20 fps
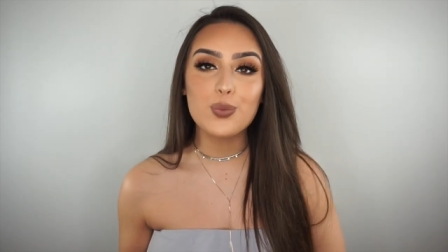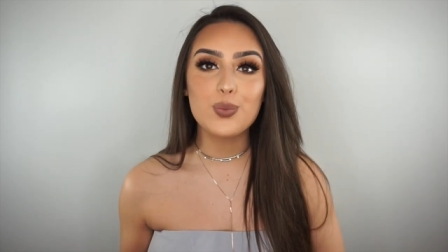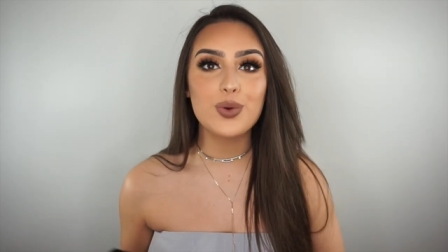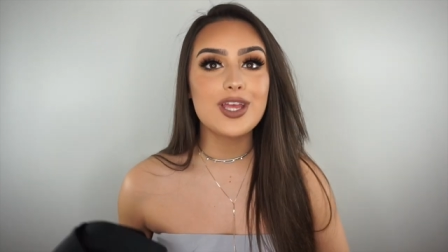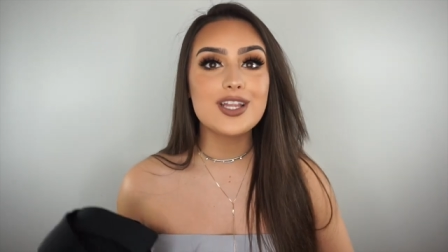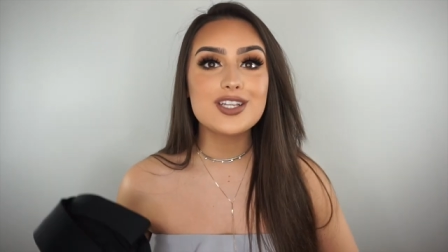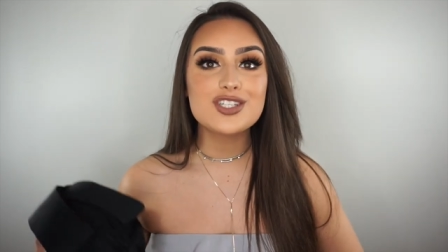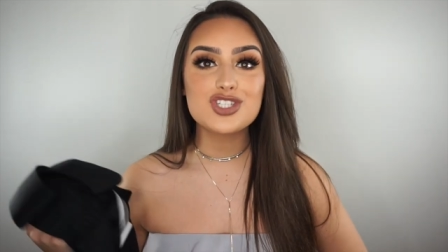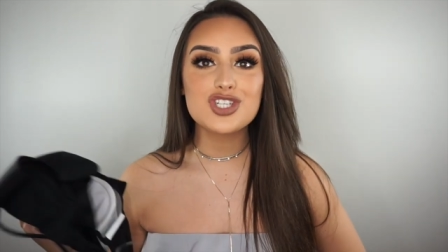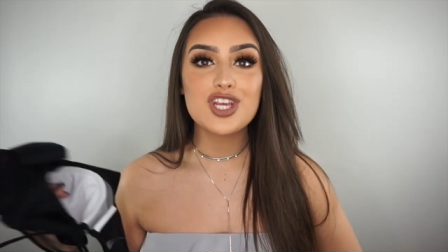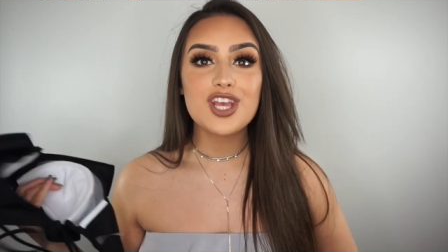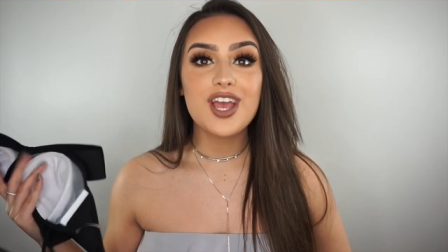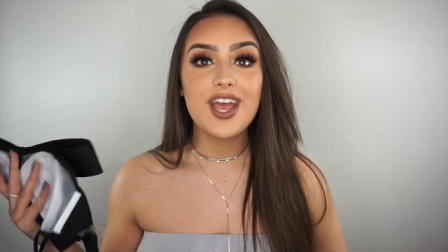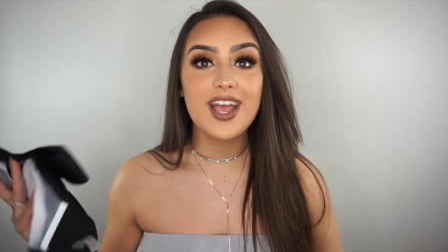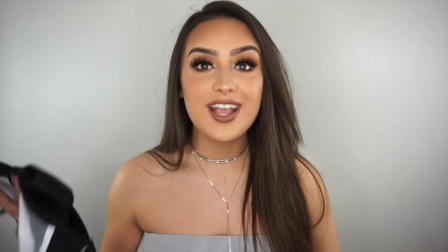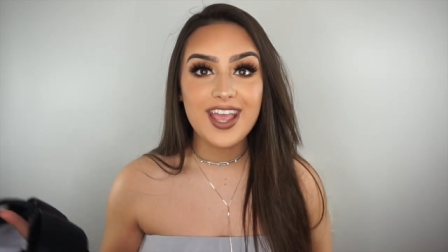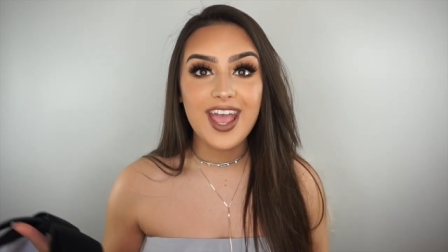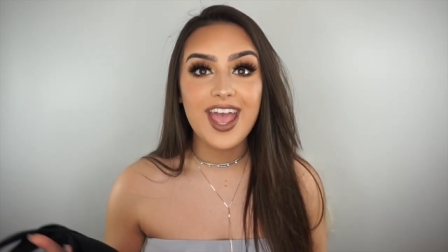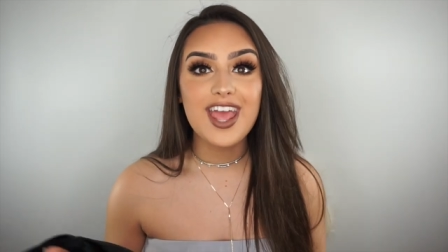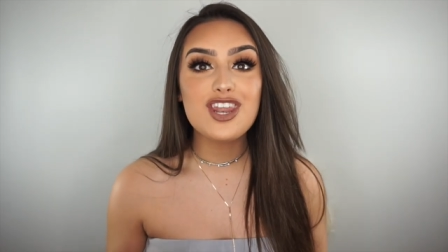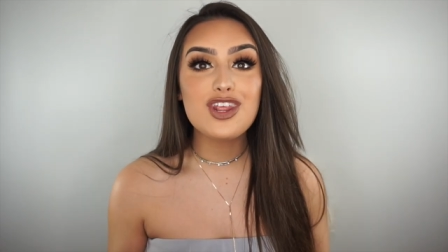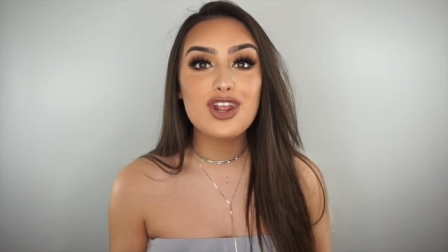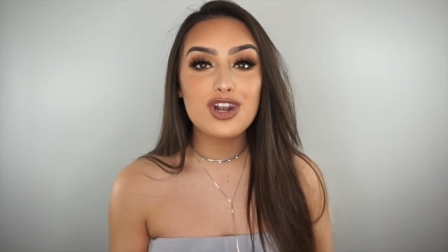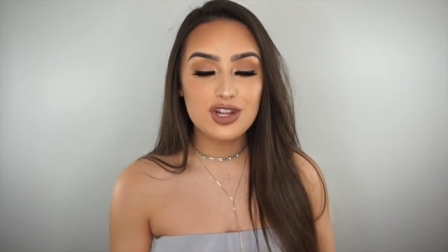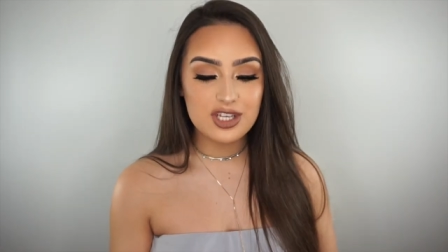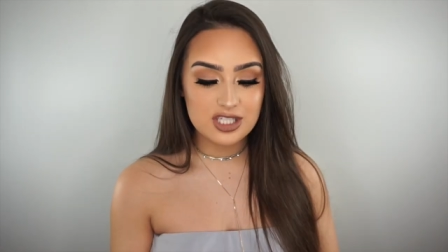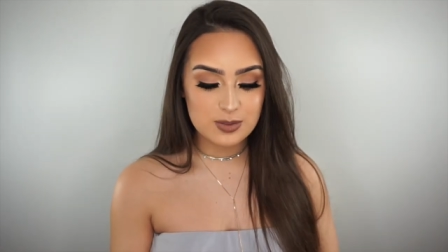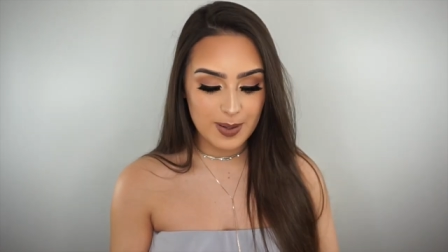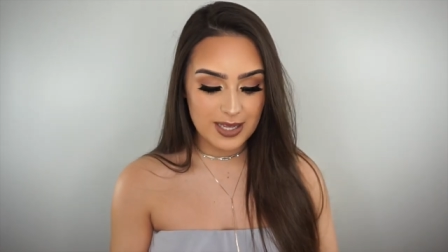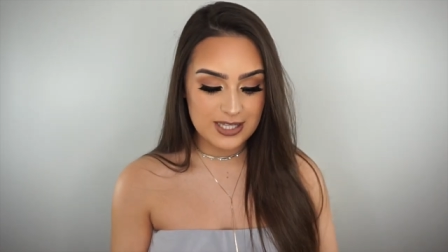which again
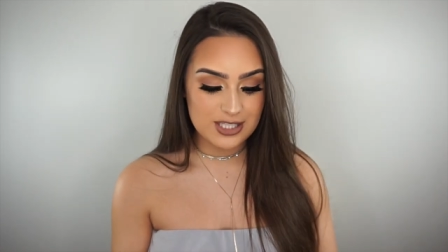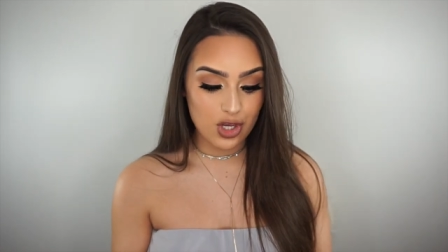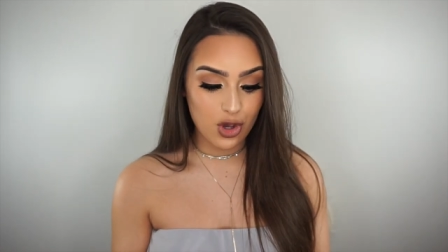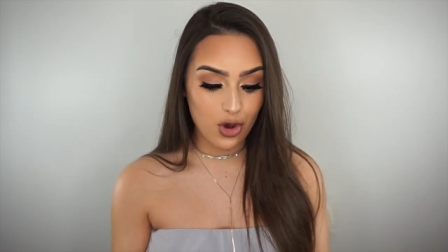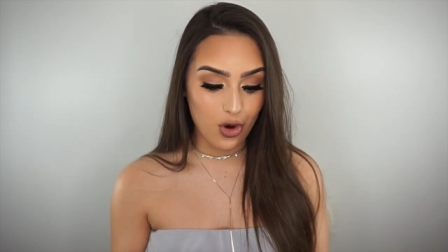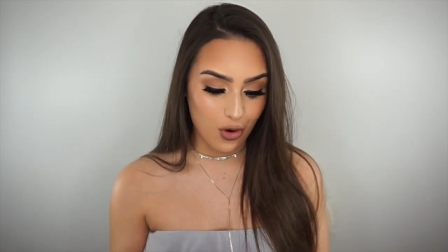looks better